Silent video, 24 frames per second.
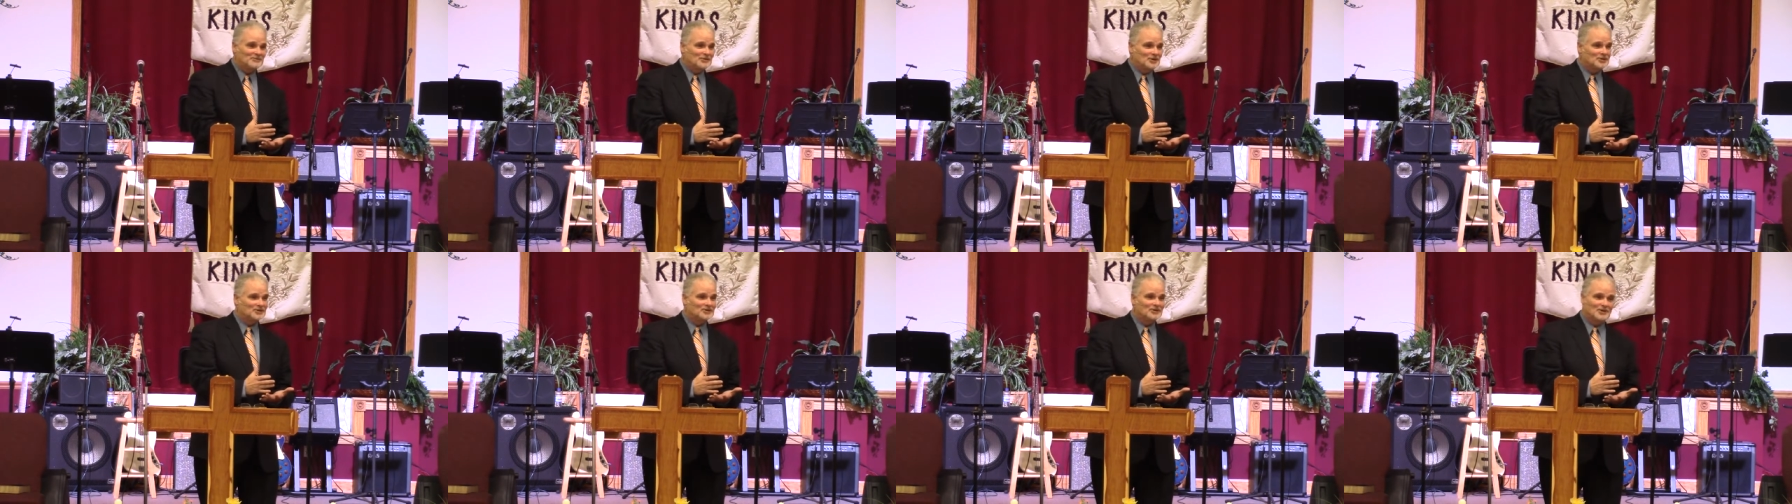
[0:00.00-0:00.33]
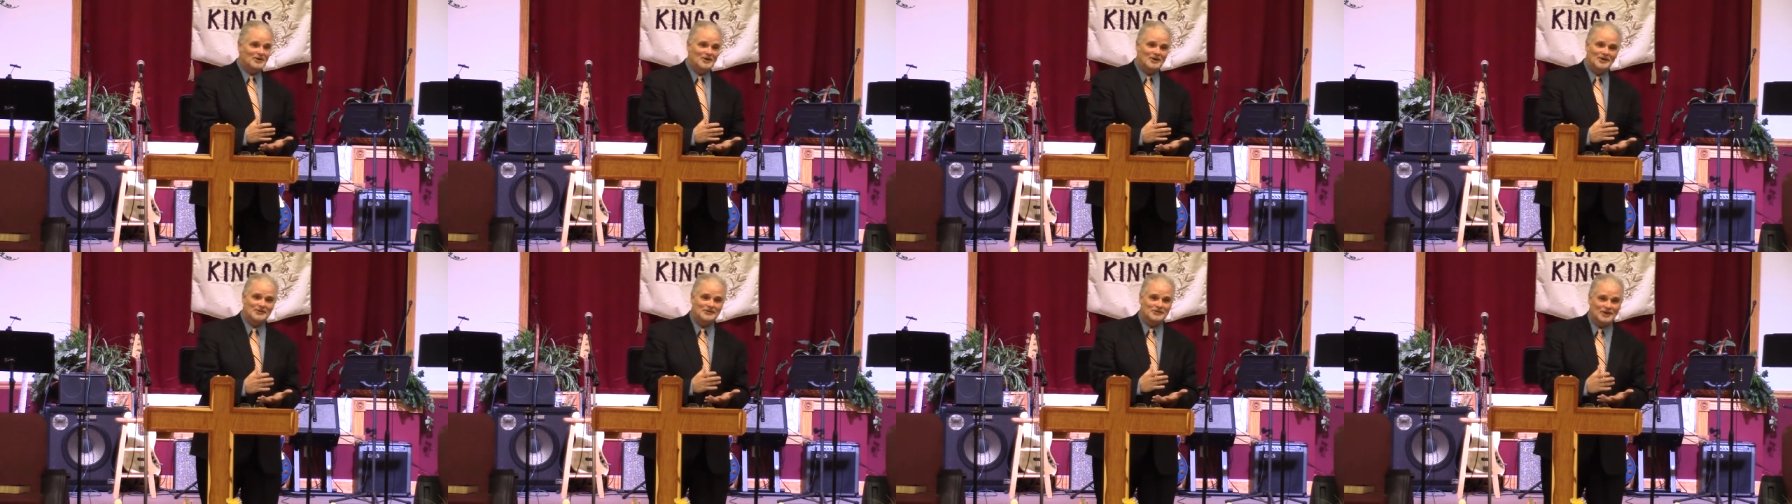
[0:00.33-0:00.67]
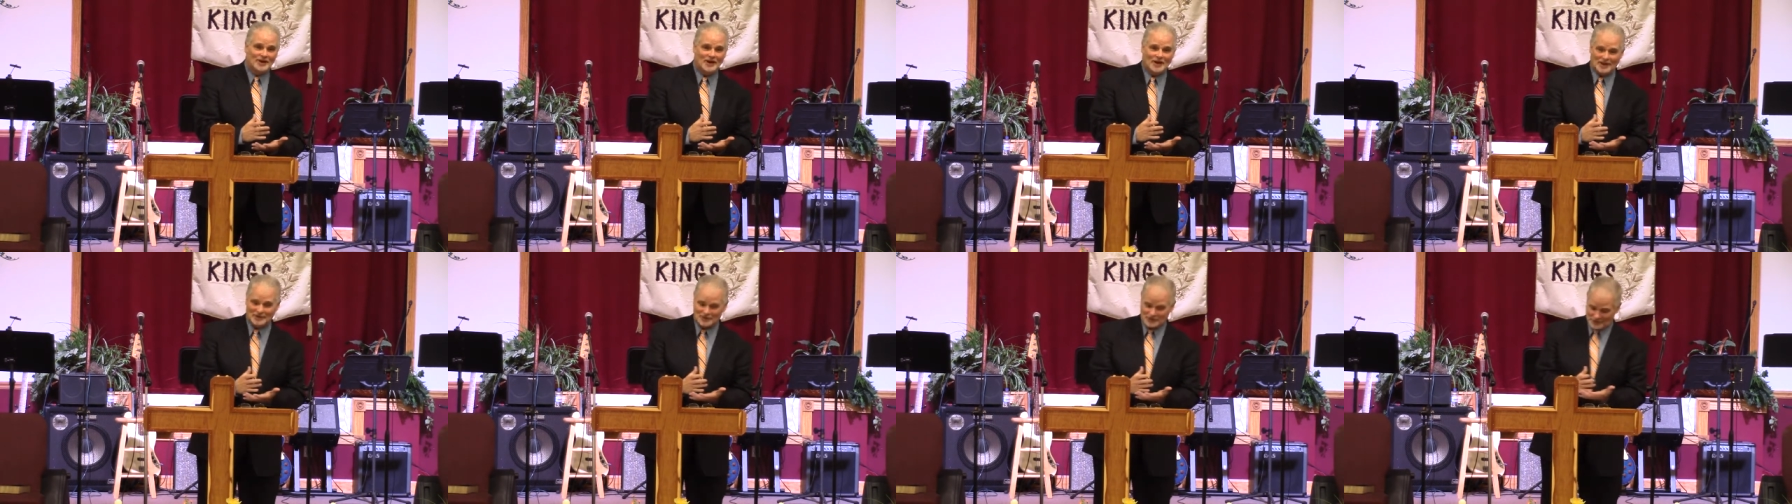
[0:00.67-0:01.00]
just going to
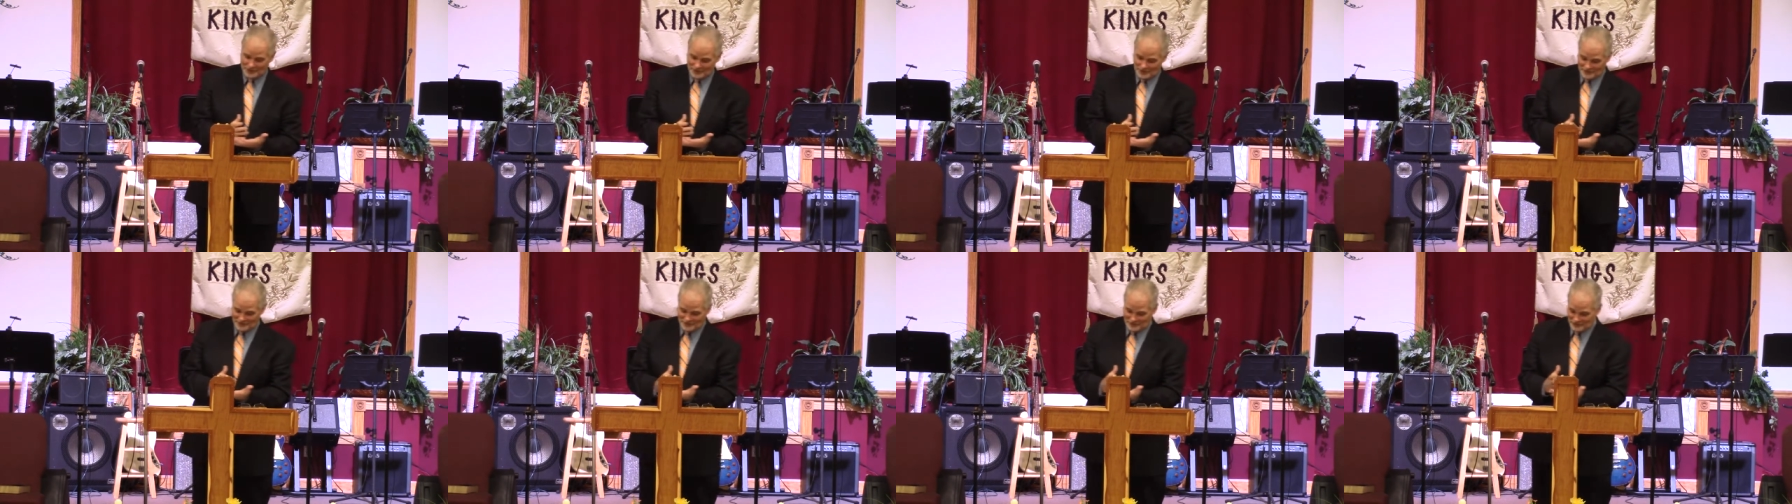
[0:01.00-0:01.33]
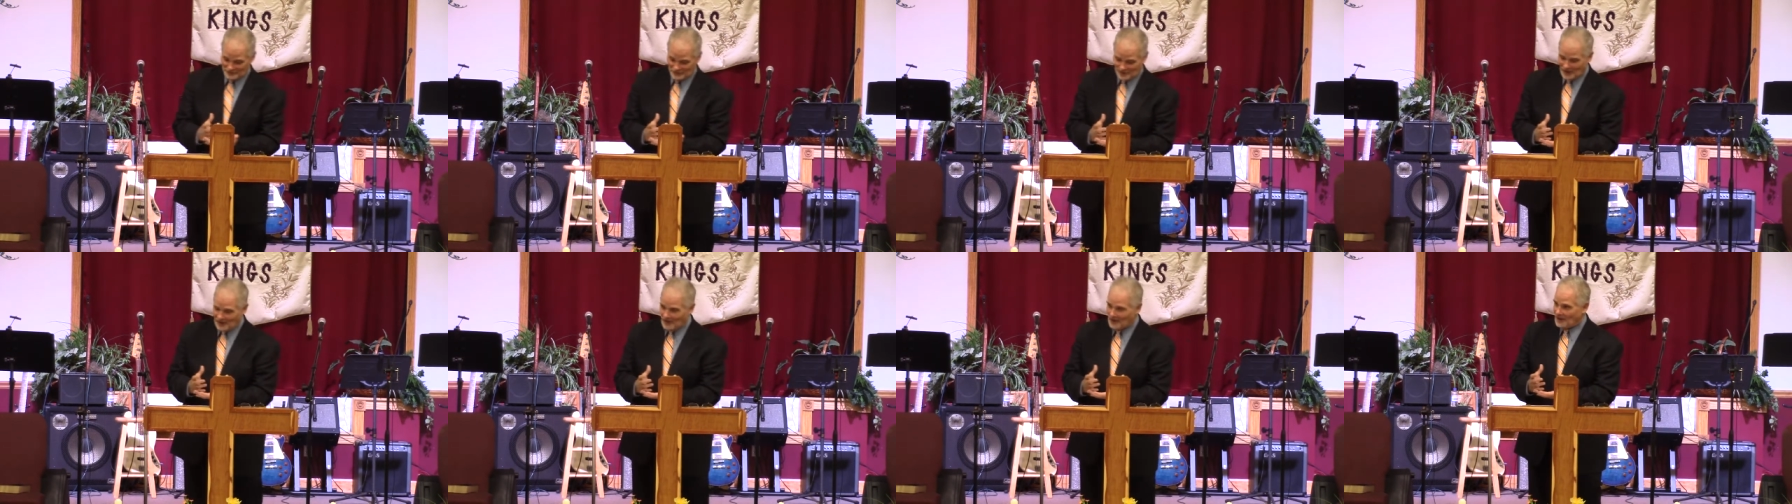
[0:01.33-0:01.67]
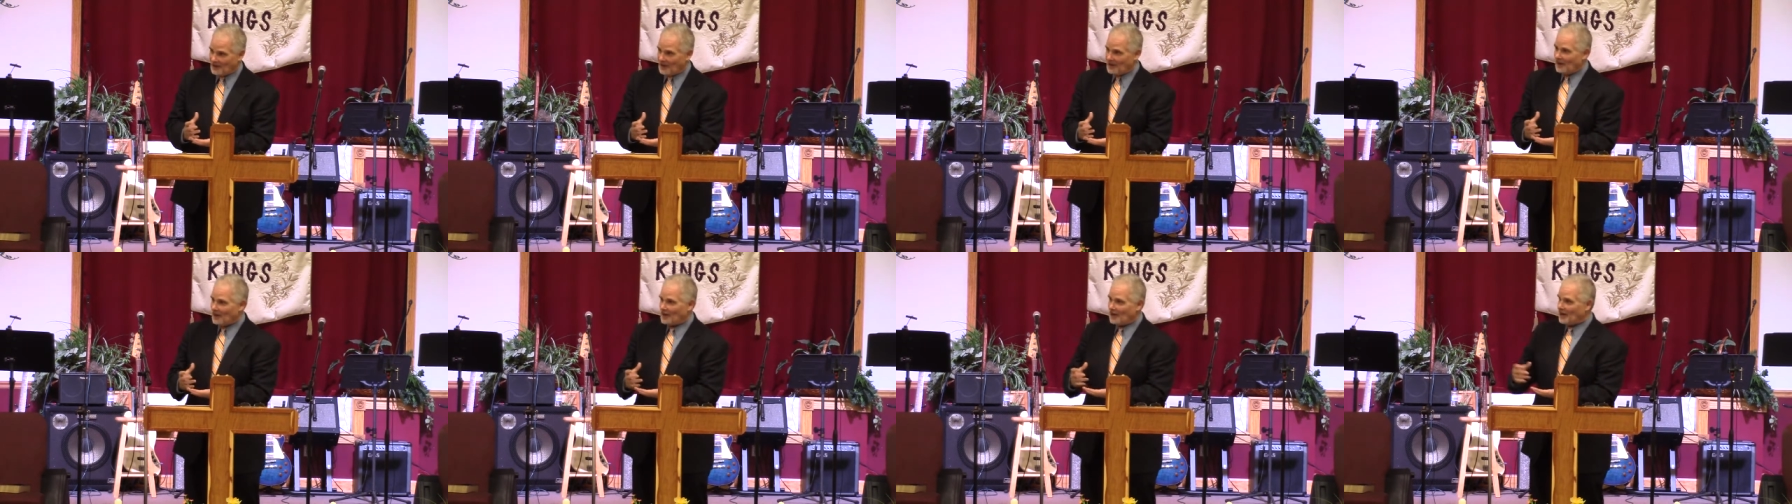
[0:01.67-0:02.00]
trust her.
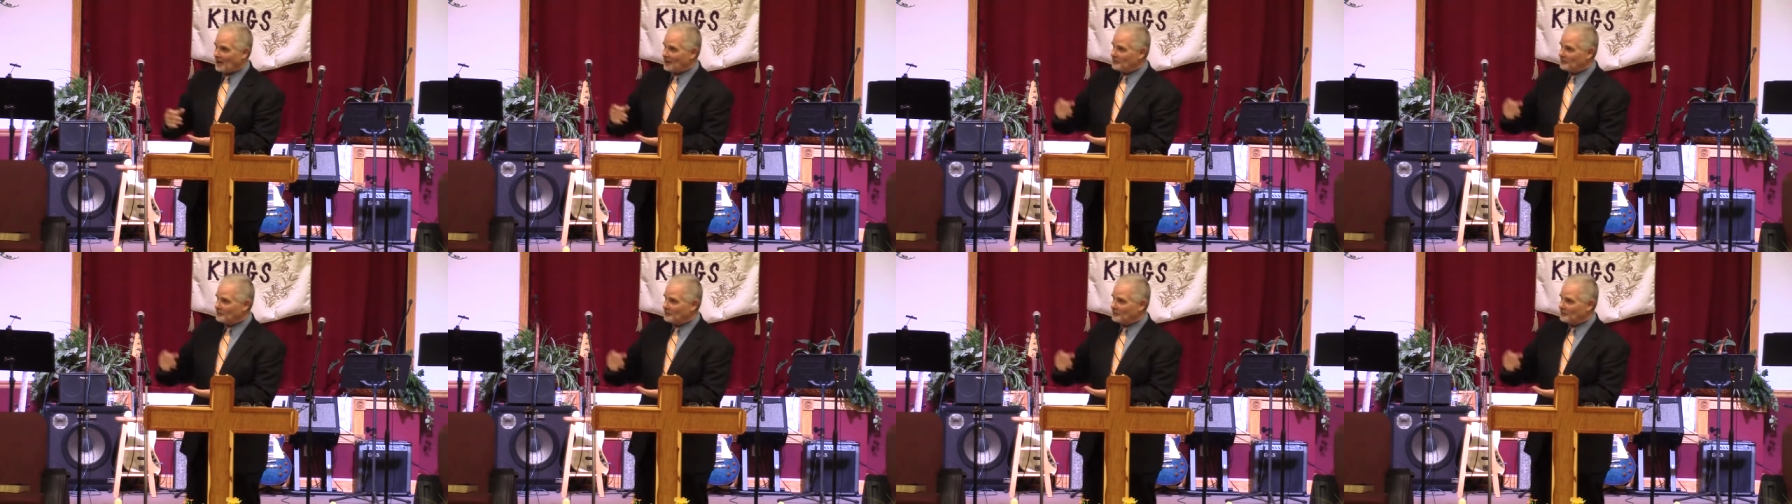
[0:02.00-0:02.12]
I